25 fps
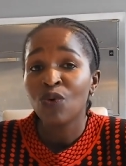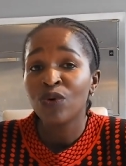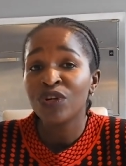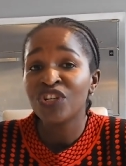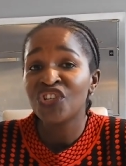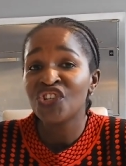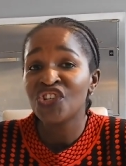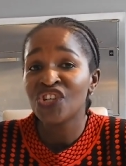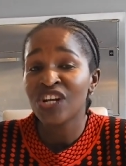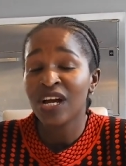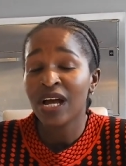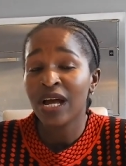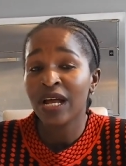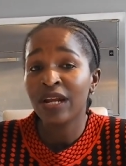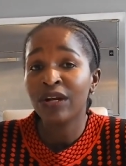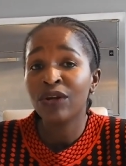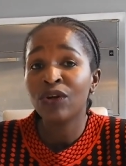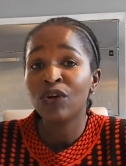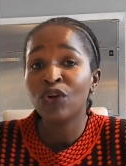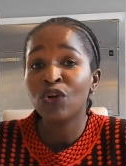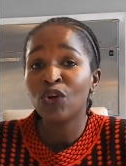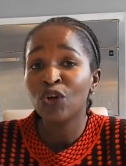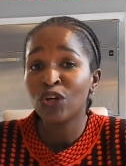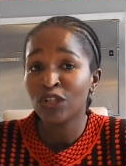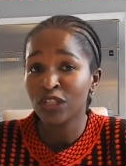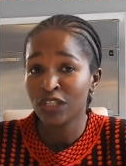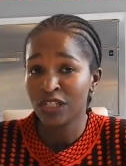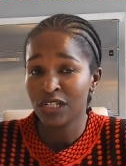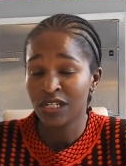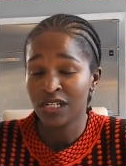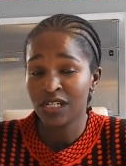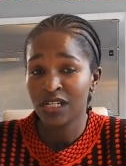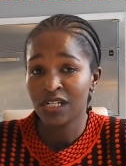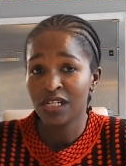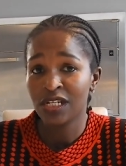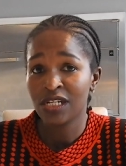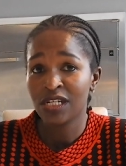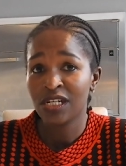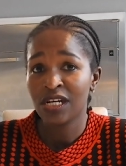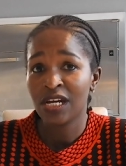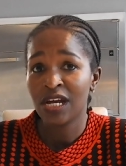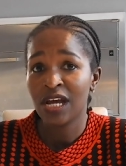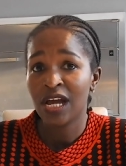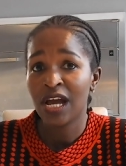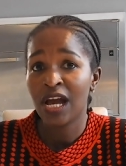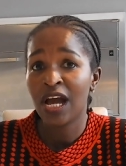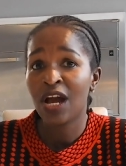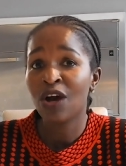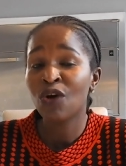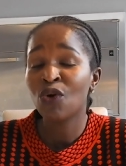which are not
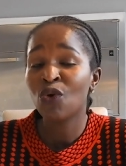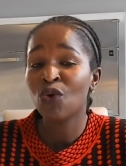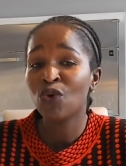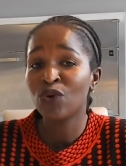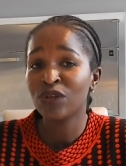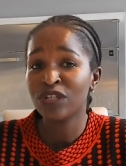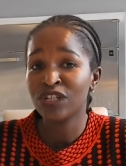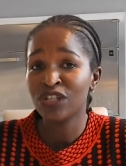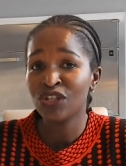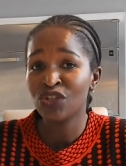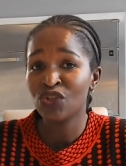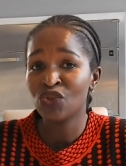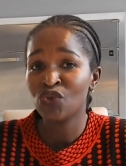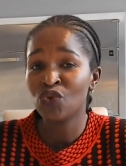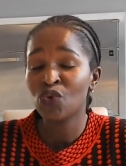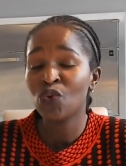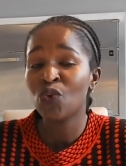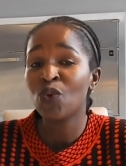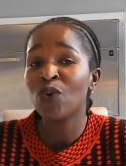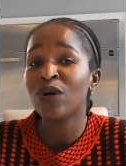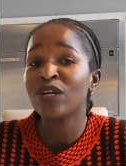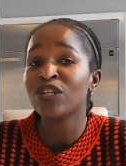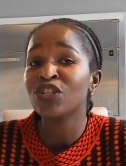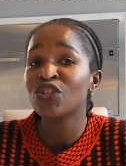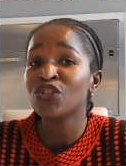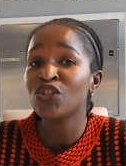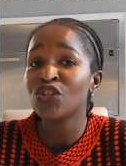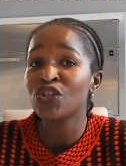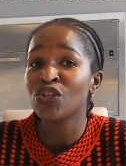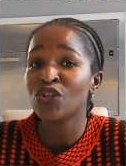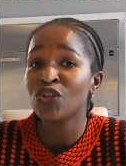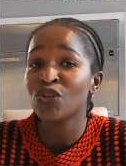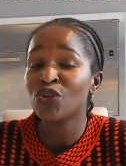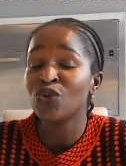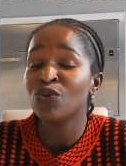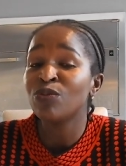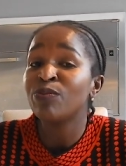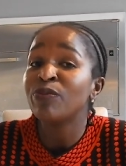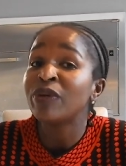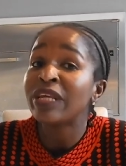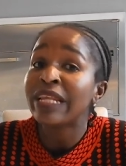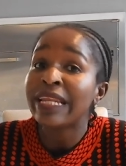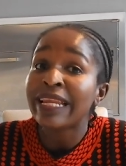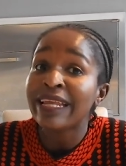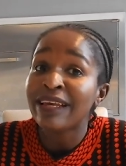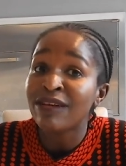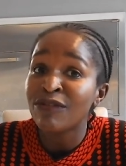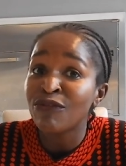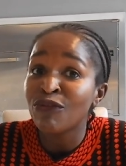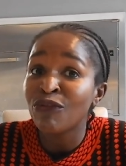according to what you
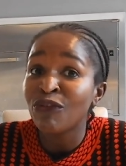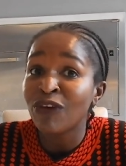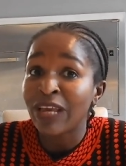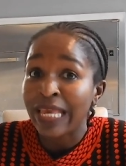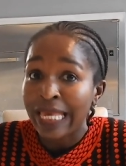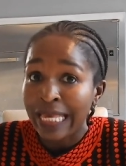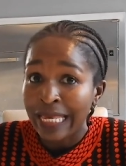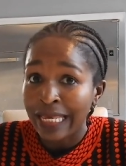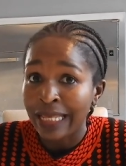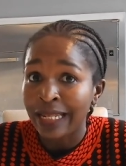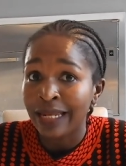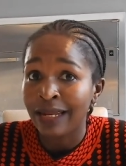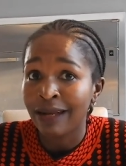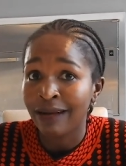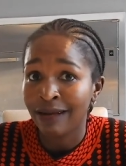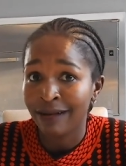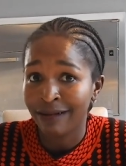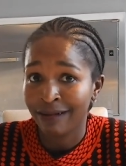believe in.